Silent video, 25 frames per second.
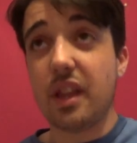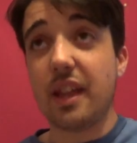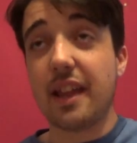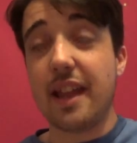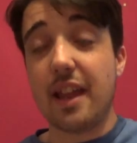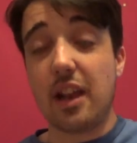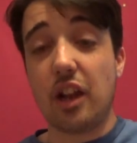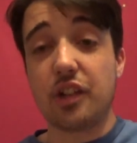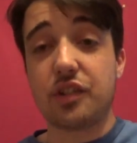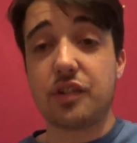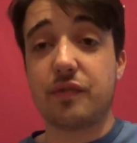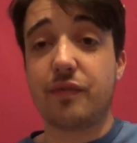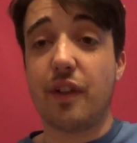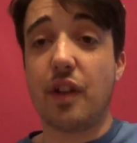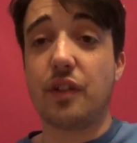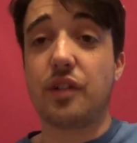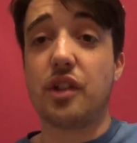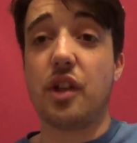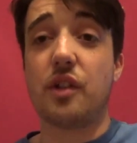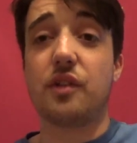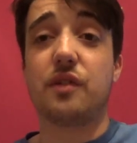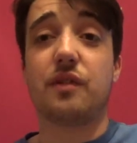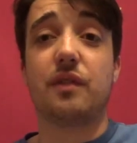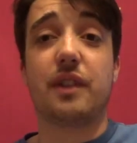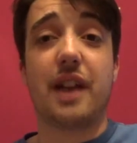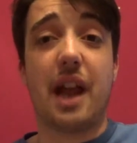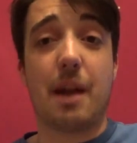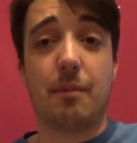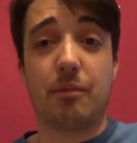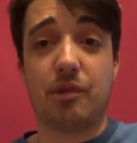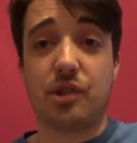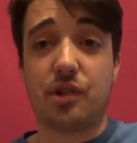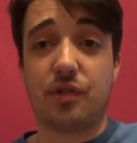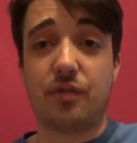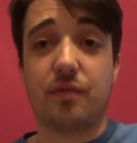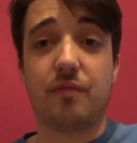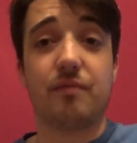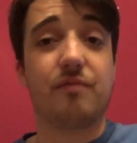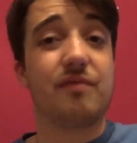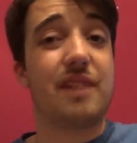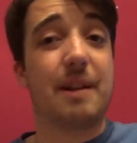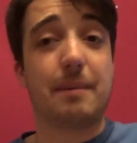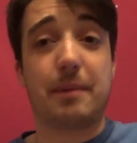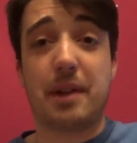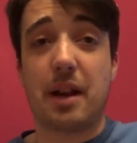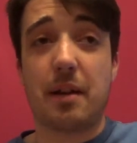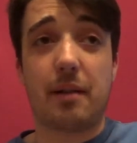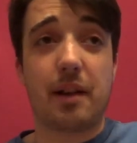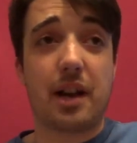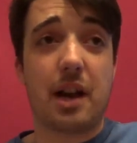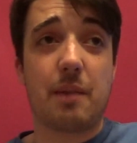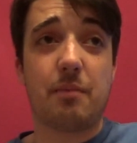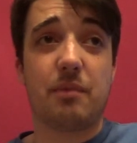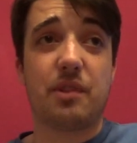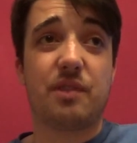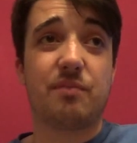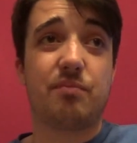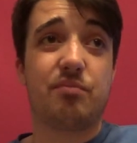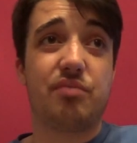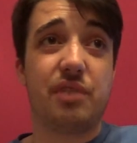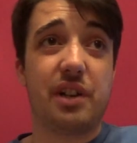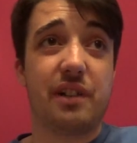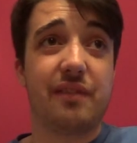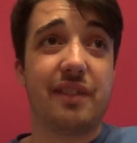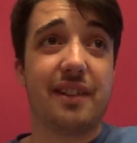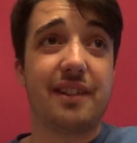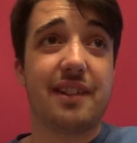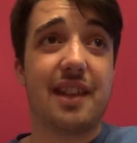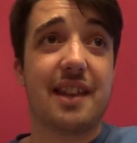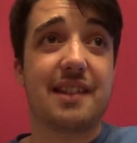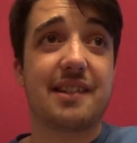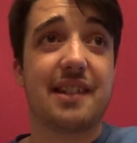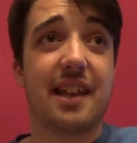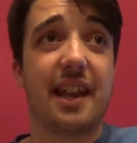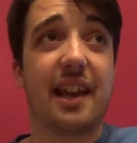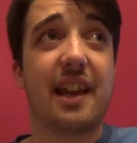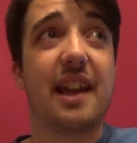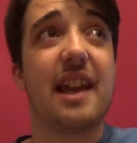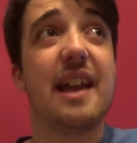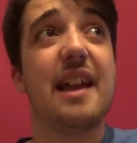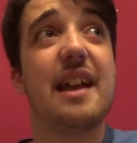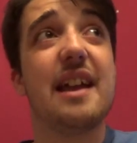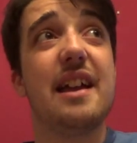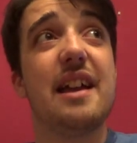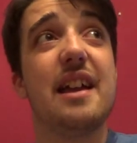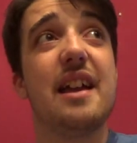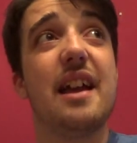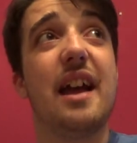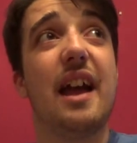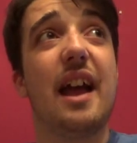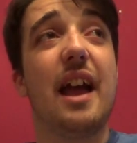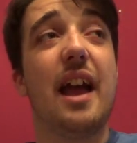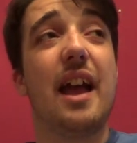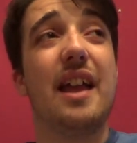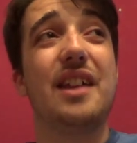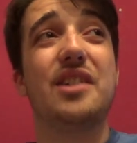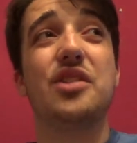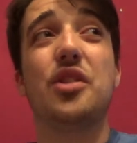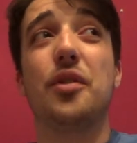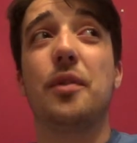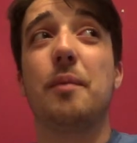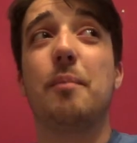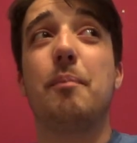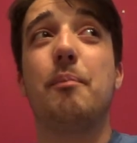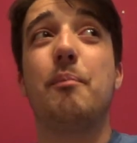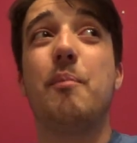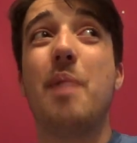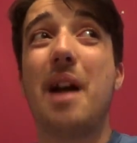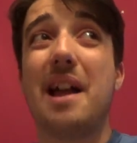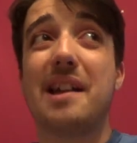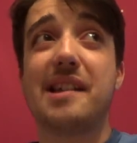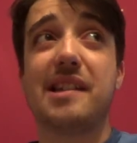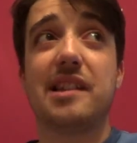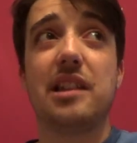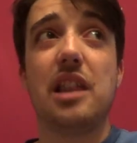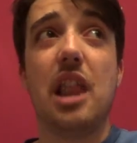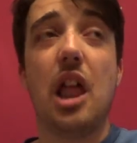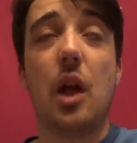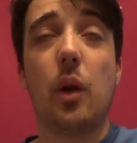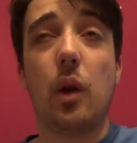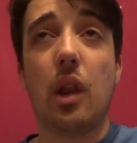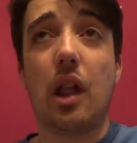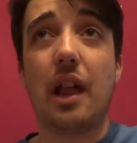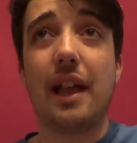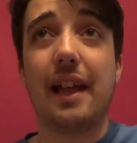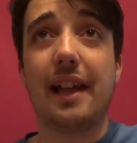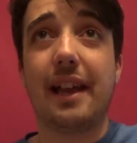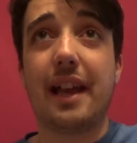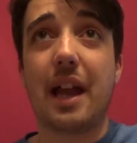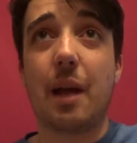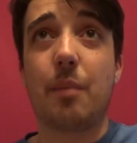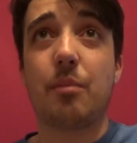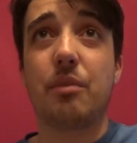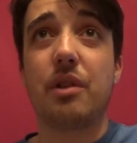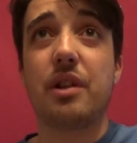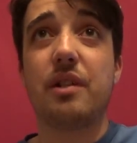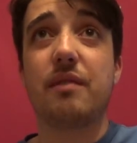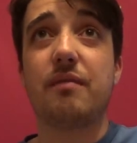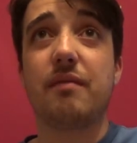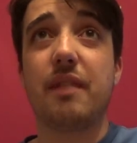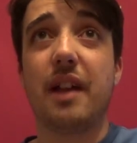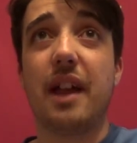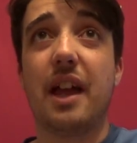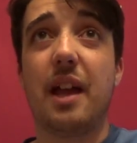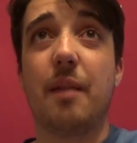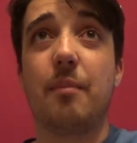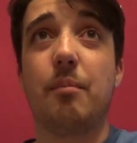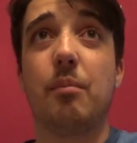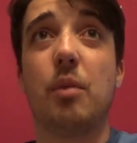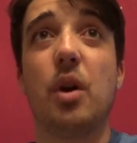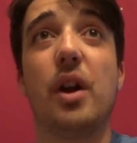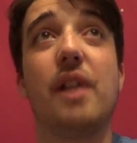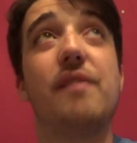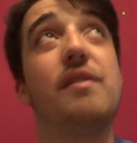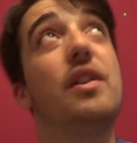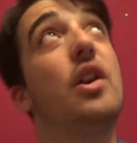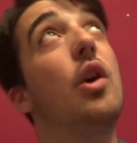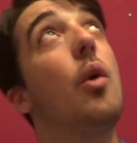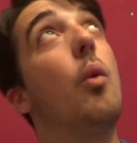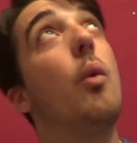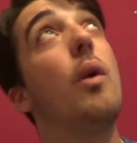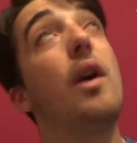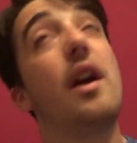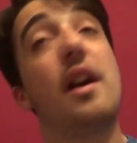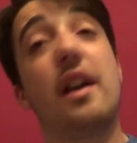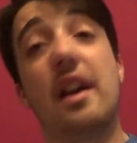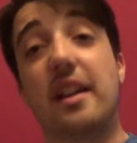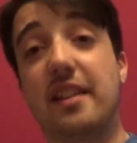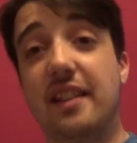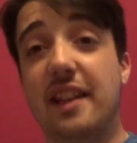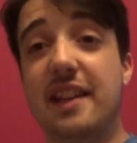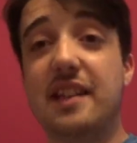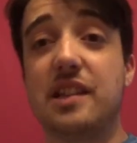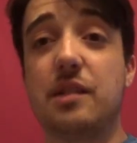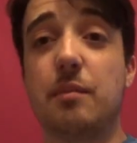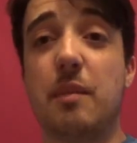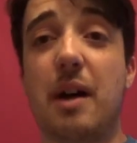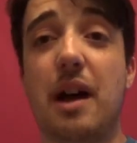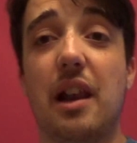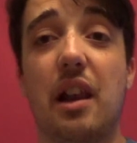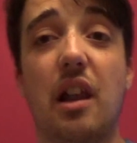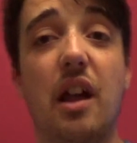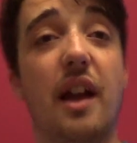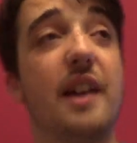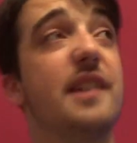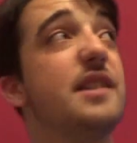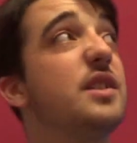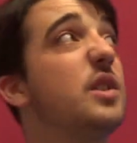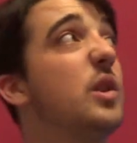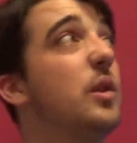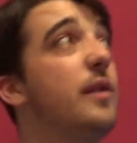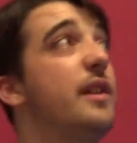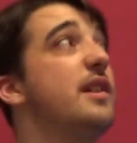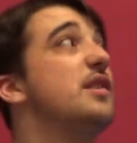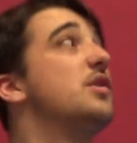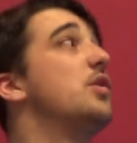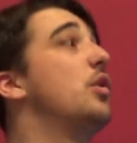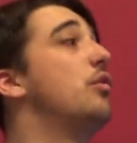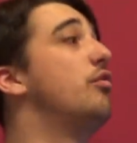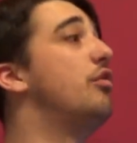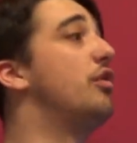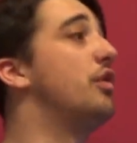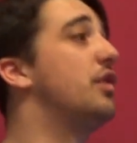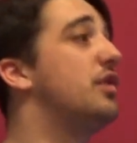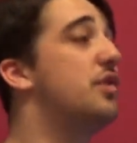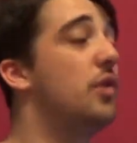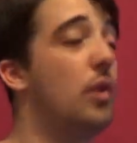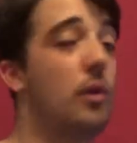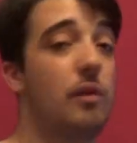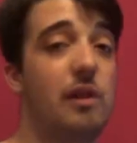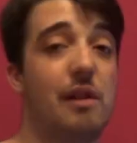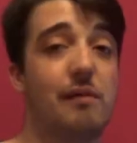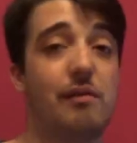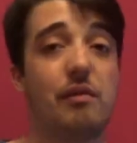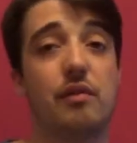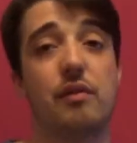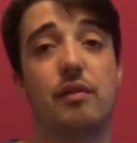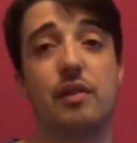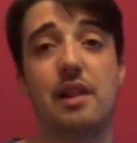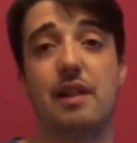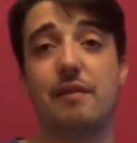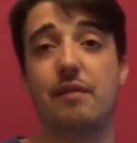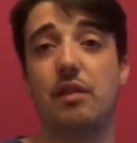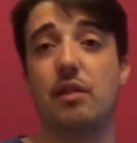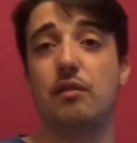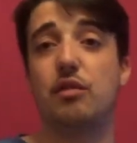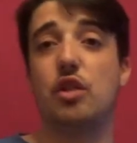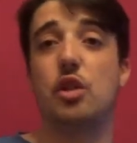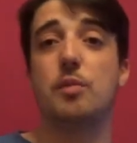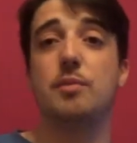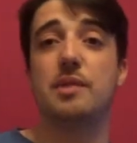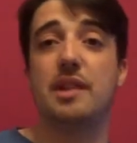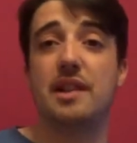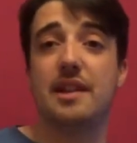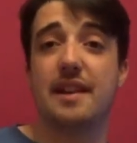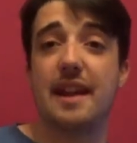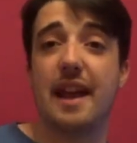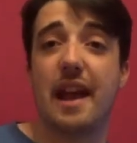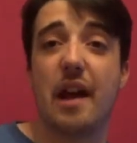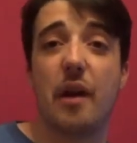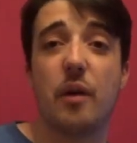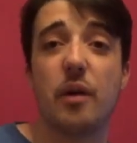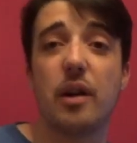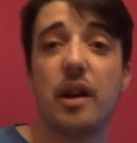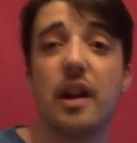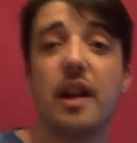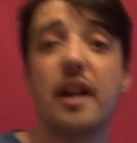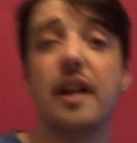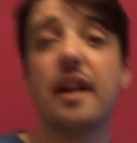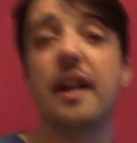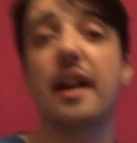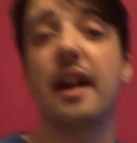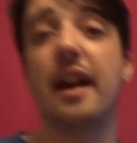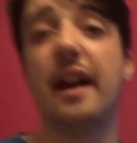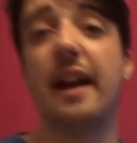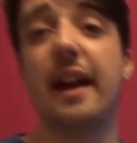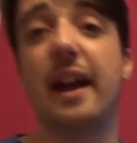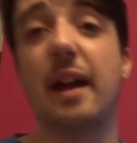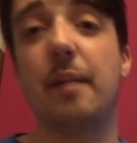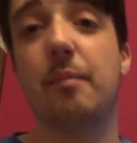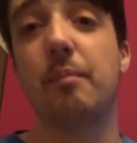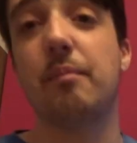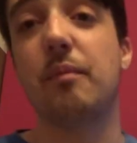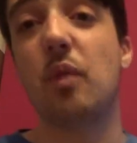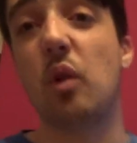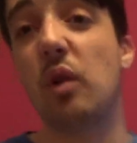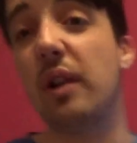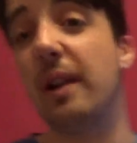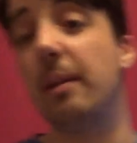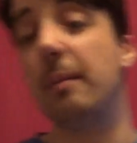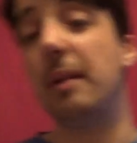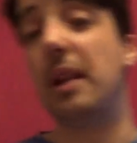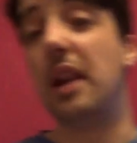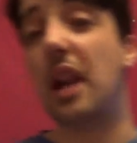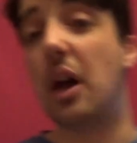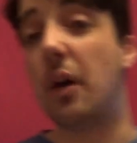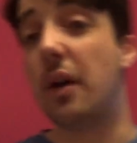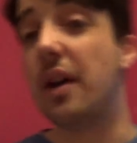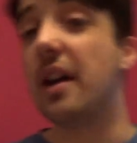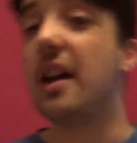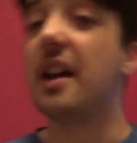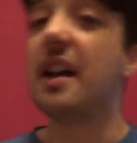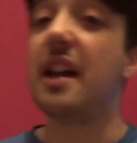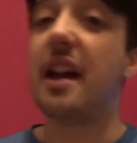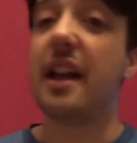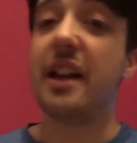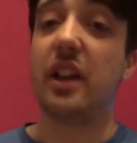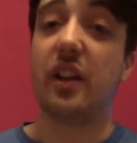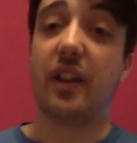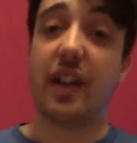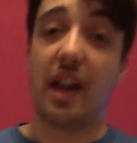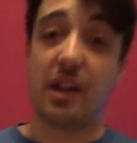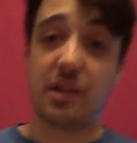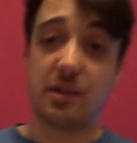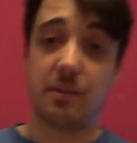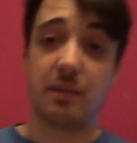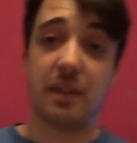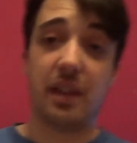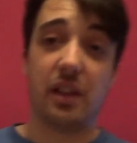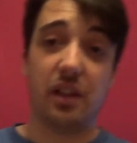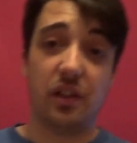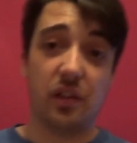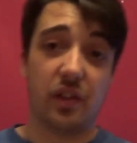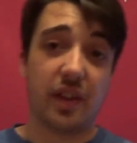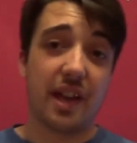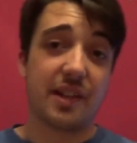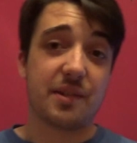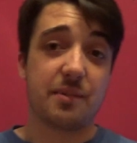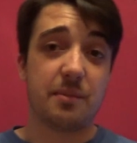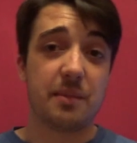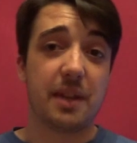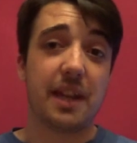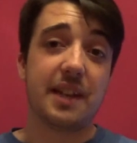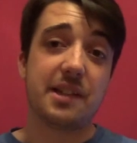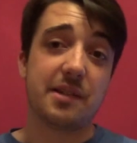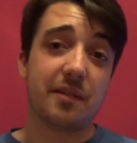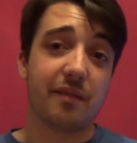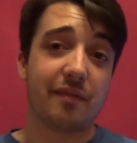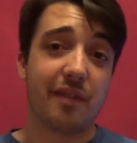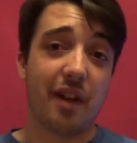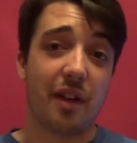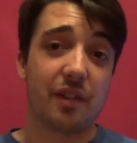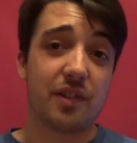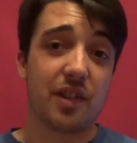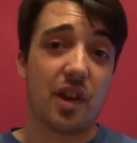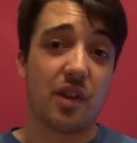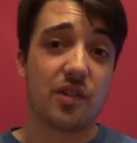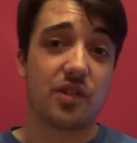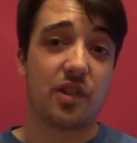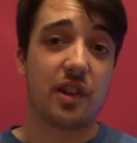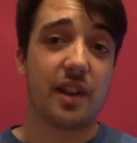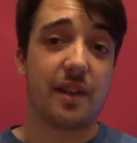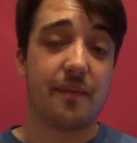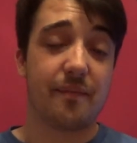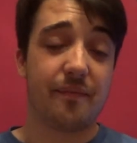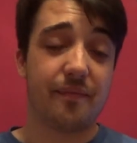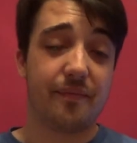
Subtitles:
Lots of photos. Camera's pretty fantastic. It's not the best low light camera, but if you've got a decent amount of light, so this sort of level of room in now, or a little bit lower, you'll get some decent photos on it.